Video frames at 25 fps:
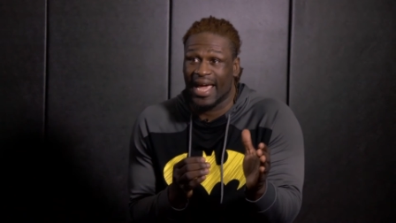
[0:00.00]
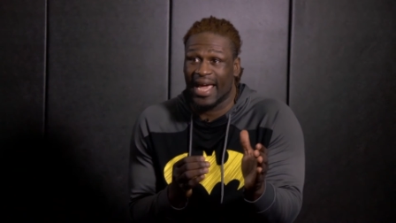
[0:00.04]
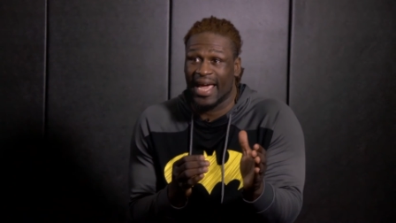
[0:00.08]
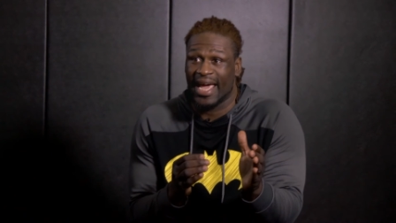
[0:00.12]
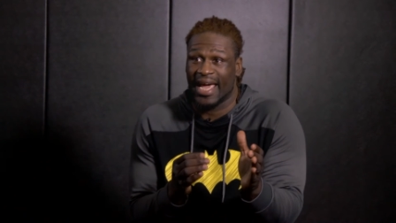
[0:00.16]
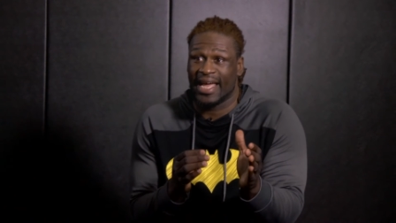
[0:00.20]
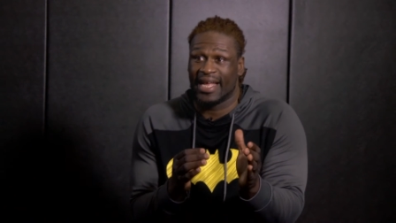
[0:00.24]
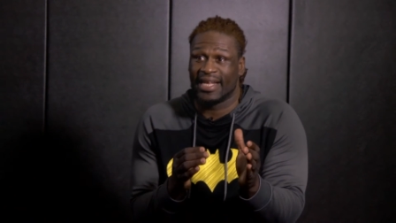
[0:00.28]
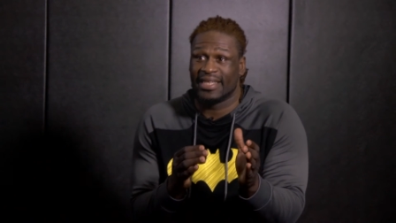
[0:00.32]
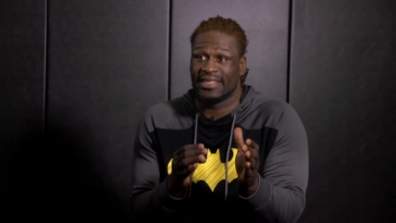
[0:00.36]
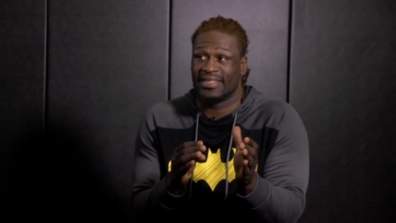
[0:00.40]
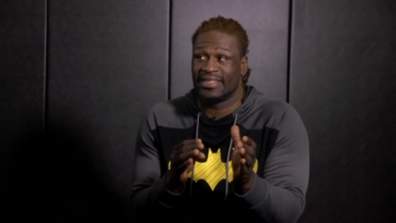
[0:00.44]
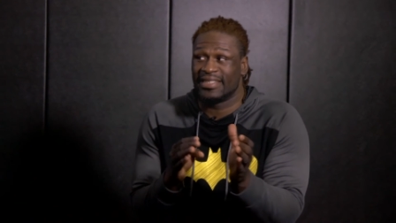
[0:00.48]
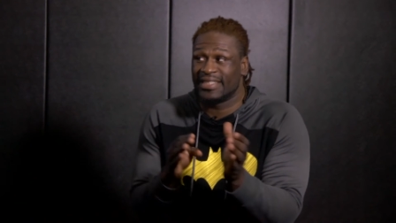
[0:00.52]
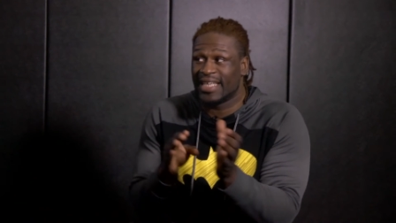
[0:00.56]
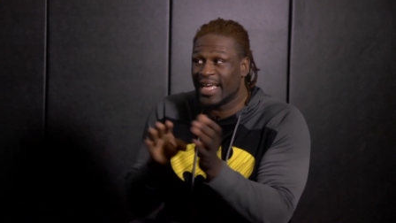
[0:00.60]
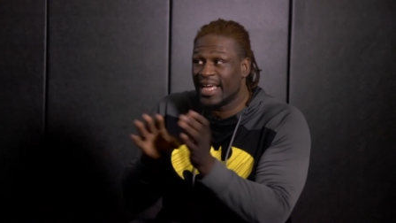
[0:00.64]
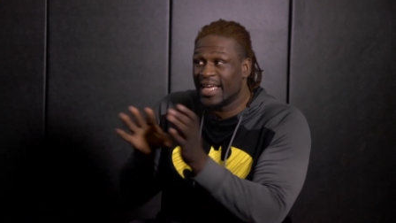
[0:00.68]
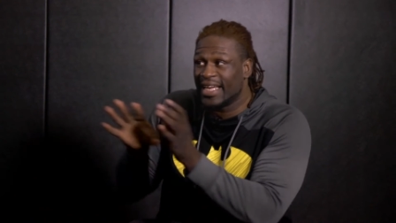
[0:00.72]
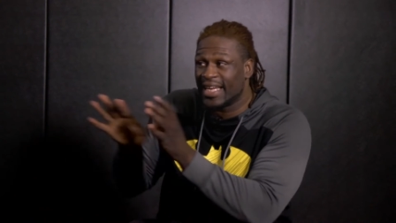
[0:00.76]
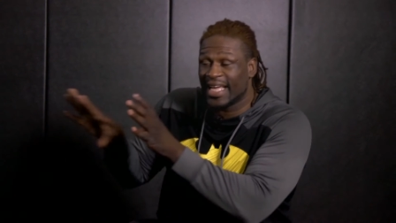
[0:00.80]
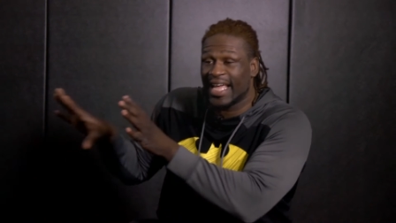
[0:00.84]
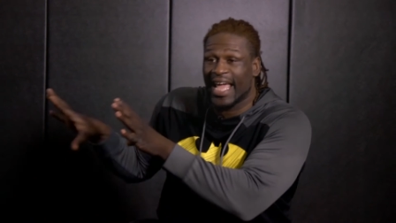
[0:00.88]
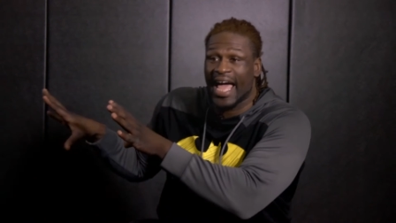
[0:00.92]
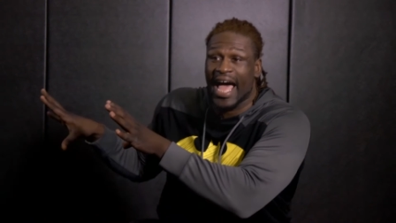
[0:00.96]
and
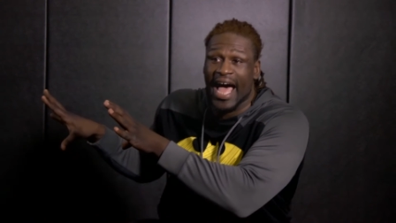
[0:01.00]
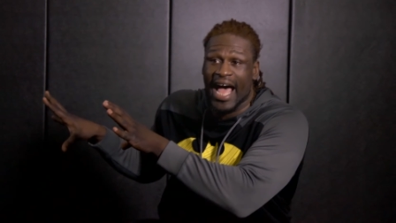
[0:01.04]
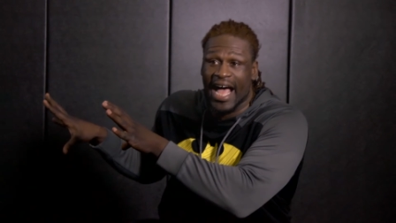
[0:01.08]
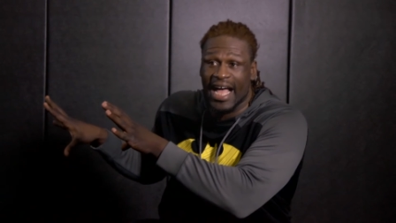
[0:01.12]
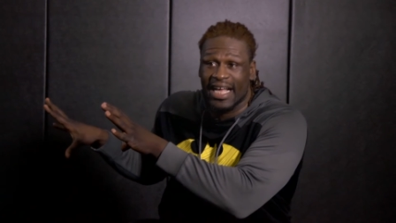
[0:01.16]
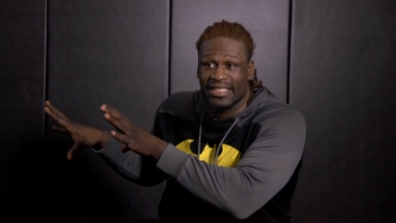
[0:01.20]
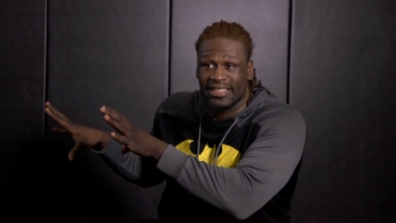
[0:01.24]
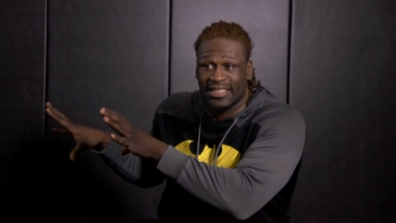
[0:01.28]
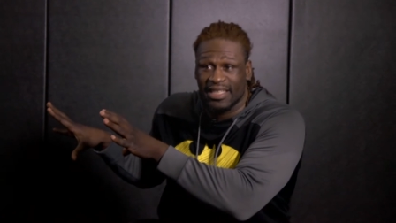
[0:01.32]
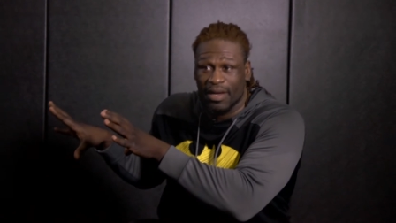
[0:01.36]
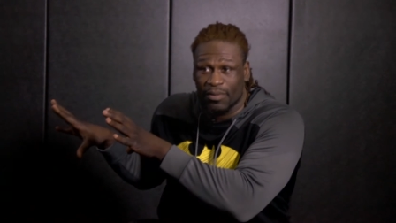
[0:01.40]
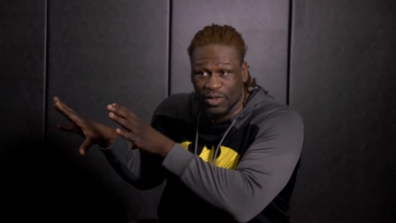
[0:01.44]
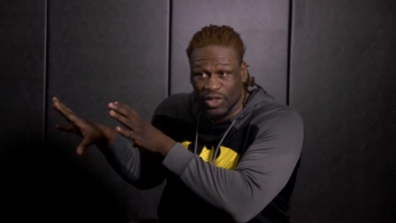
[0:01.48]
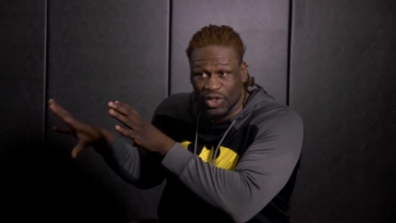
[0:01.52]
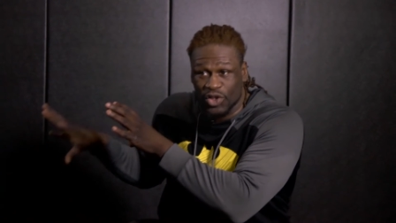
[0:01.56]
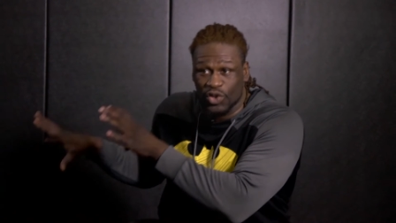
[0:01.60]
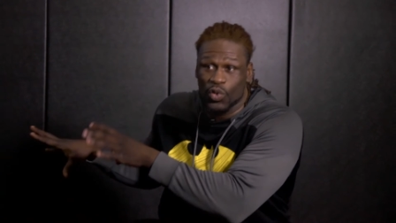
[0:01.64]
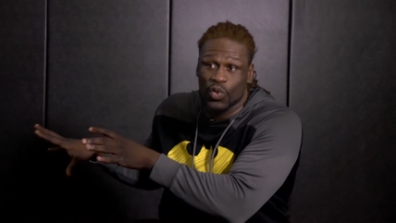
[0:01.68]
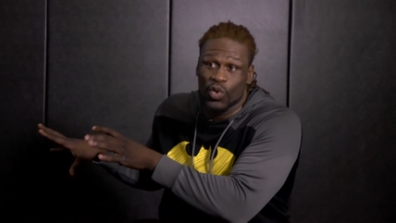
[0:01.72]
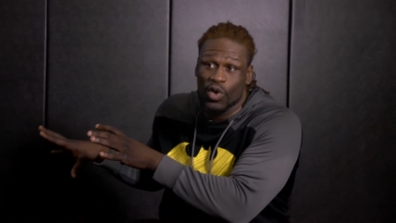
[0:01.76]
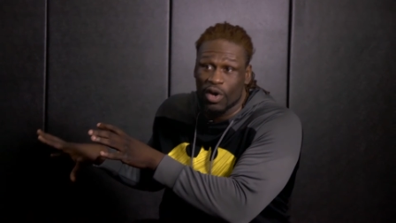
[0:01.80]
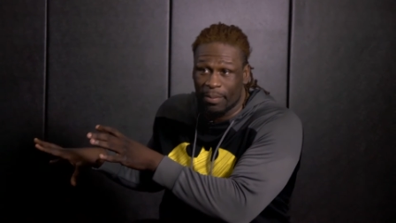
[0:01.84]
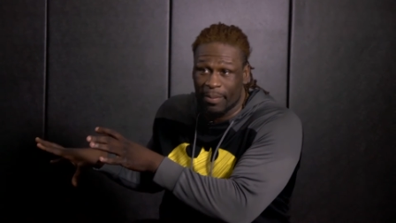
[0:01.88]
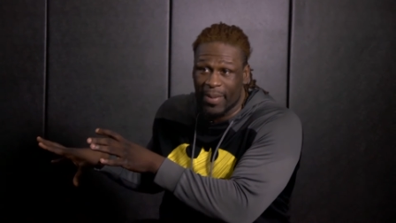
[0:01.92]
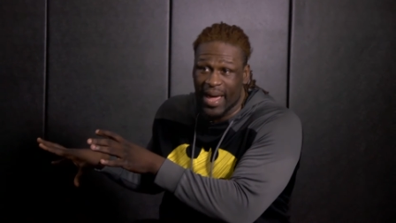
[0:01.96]
seeing the guys that was
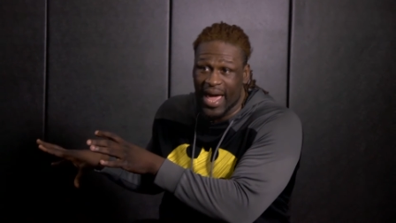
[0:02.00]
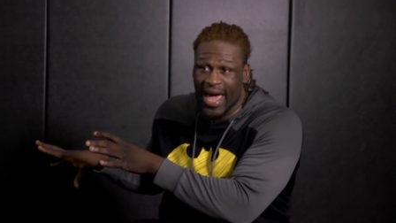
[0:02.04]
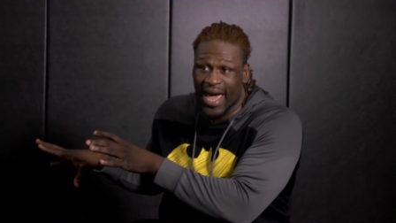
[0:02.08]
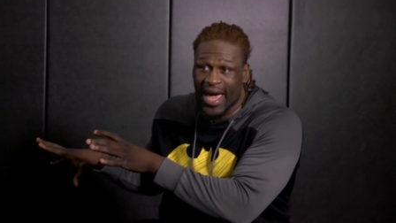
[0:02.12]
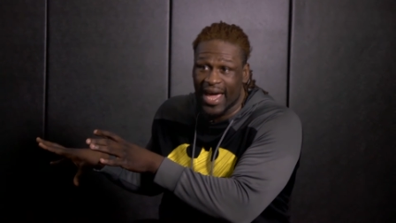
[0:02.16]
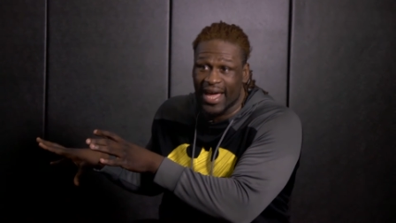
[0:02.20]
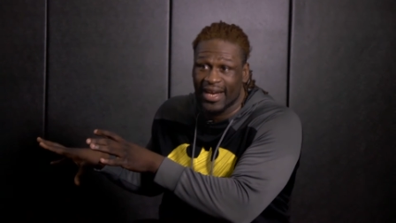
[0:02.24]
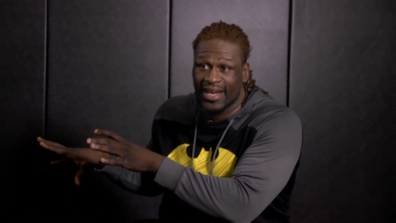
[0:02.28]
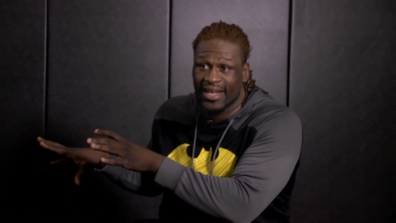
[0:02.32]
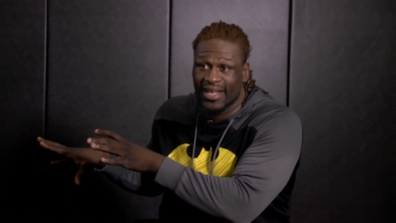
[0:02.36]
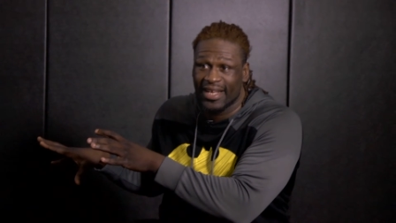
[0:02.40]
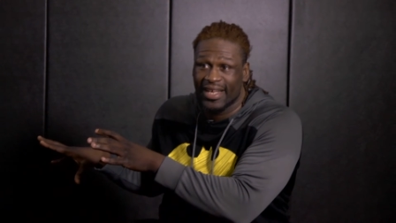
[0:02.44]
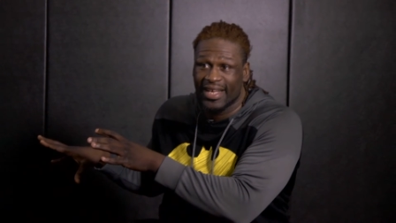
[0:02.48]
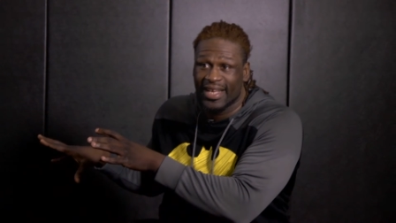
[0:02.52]
doing bad